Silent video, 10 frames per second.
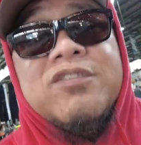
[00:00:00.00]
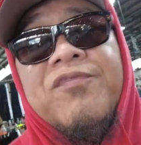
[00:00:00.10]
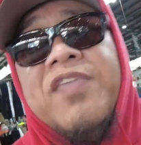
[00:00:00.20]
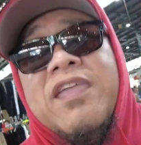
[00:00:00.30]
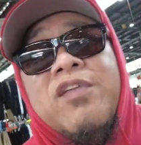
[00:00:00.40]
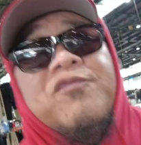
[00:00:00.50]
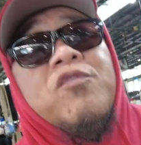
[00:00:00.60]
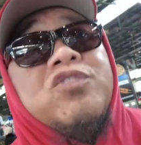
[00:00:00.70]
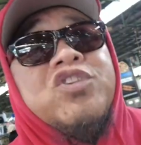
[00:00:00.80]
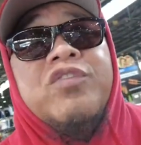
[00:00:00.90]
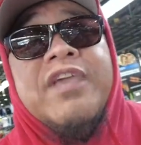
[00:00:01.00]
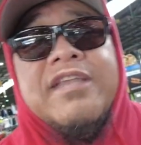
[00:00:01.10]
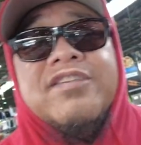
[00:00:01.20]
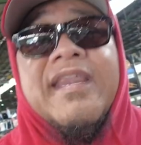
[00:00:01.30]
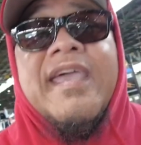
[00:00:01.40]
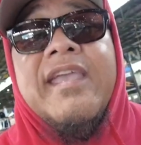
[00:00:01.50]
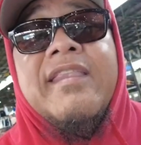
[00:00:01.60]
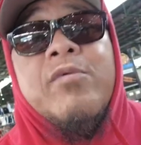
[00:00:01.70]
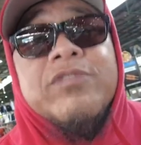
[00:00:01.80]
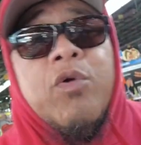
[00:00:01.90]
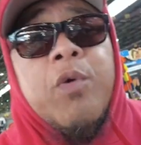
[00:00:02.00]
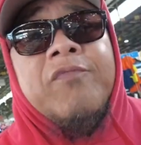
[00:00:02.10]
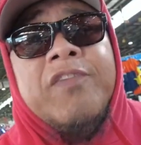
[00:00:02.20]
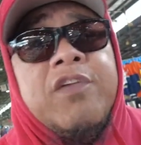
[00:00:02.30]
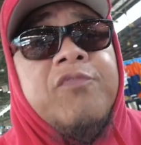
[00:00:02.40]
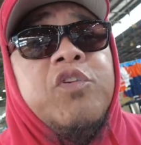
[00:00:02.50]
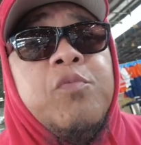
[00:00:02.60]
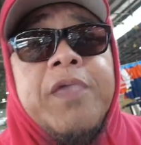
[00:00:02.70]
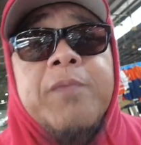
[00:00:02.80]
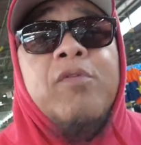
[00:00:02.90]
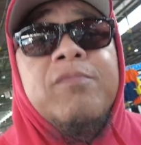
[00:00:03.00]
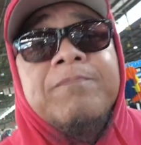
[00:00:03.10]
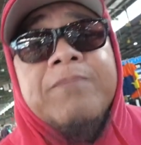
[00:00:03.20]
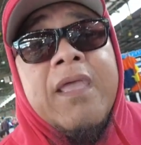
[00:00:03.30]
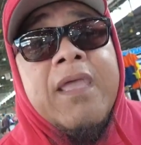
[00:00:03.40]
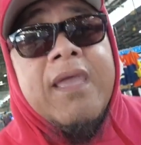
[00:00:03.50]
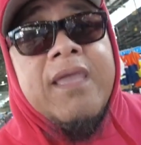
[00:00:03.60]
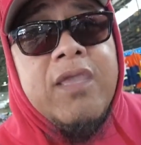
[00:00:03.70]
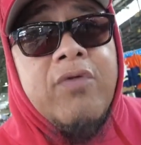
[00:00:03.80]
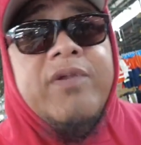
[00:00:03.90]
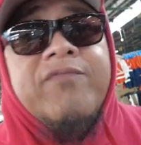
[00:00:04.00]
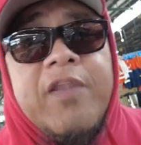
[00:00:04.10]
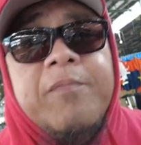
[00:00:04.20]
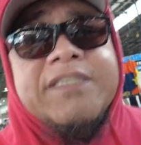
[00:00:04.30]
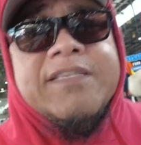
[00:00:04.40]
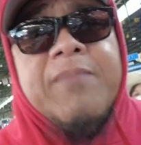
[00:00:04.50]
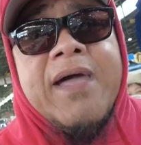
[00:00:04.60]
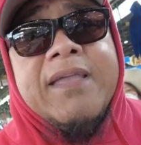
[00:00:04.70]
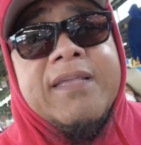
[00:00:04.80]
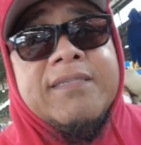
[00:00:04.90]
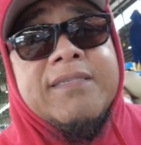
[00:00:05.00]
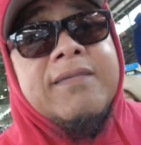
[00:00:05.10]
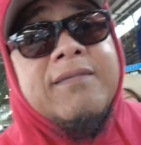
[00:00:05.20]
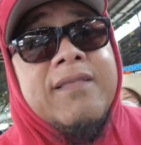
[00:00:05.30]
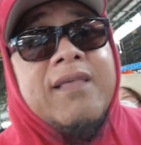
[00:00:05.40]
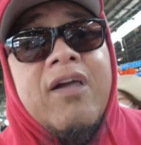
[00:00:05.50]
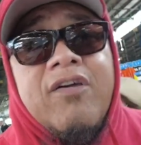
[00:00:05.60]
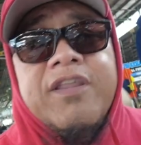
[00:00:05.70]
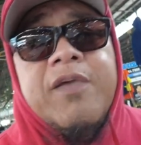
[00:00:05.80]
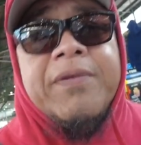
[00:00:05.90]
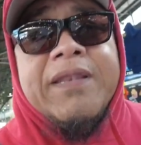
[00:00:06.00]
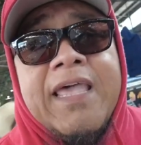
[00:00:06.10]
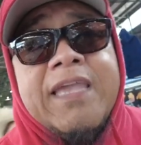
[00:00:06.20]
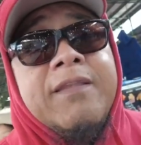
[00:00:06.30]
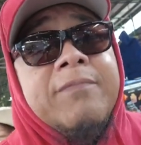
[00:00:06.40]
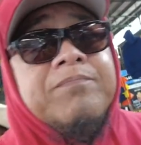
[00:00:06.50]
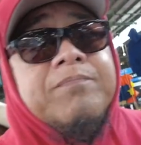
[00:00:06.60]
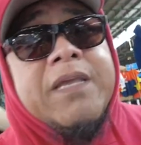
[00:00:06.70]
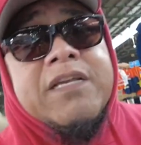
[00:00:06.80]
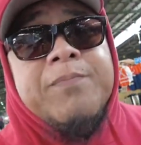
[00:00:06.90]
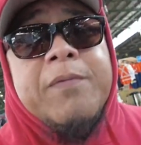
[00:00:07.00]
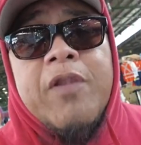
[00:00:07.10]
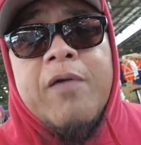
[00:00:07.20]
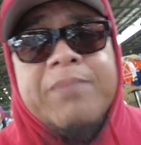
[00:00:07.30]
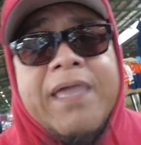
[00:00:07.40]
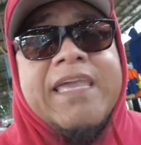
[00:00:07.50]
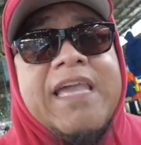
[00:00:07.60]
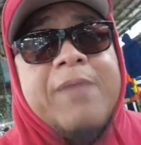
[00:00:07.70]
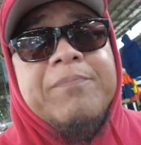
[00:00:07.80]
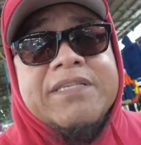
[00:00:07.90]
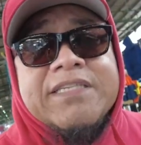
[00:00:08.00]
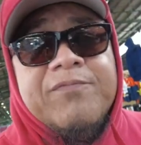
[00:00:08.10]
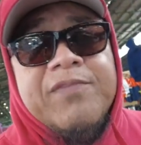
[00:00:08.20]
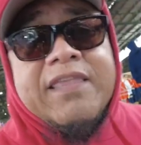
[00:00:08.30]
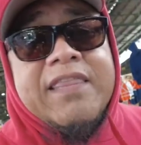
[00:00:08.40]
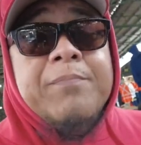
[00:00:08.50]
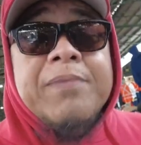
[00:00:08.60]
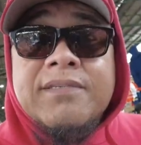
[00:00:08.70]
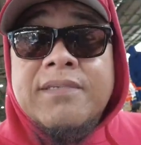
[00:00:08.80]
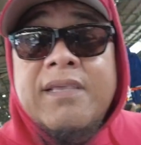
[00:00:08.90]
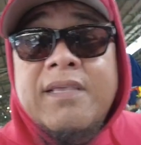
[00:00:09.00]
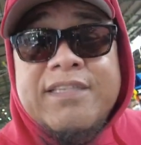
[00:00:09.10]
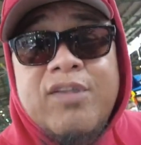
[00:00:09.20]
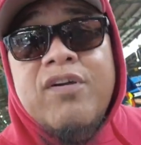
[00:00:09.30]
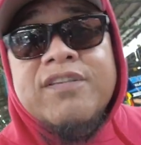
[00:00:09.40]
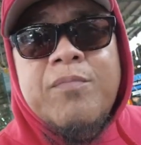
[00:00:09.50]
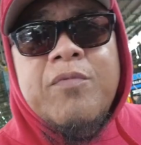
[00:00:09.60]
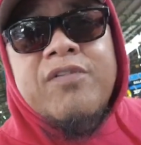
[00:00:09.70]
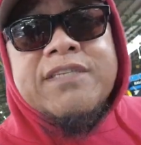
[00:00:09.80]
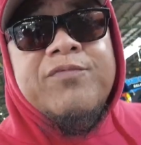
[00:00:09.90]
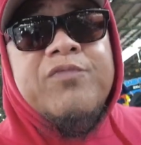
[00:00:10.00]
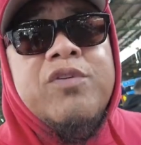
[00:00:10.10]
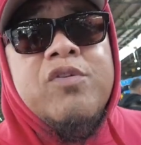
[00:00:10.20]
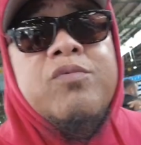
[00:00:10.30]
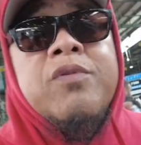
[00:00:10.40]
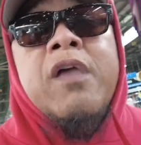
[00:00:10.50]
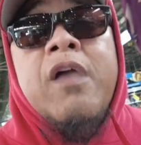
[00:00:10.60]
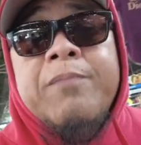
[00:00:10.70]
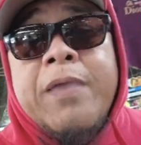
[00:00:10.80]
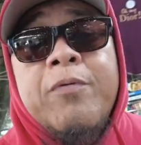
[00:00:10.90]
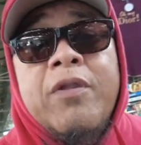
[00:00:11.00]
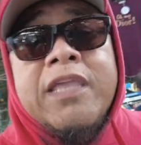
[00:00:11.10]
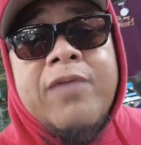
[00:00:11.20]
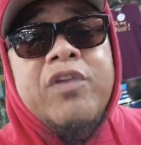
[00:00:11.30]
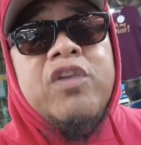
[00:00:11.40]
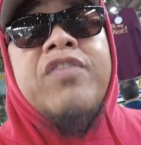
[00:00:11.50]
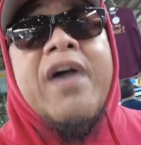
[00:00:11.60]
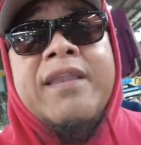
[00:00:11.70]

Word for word: So thank you for tuning in today. That was a quick video for you people here in Flemington Markets. I got here a bit late because people are packing up and stuff like that, but still got some content for you people and giving you the